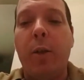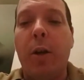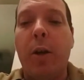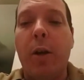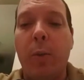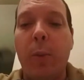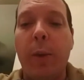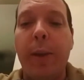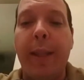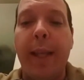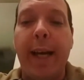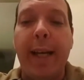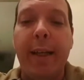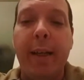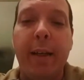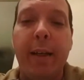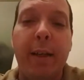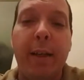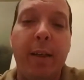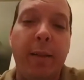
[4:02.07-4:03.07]
Guard with
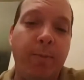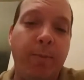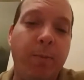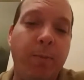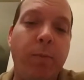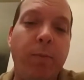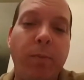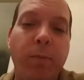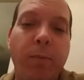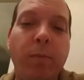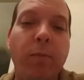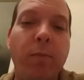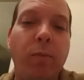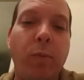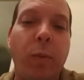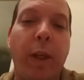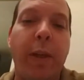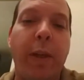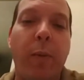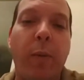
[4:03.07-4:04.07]
that
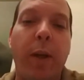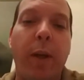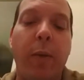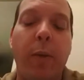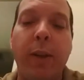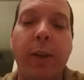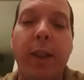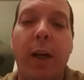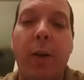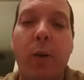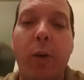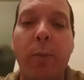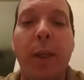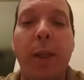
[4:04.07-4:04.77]
when it was our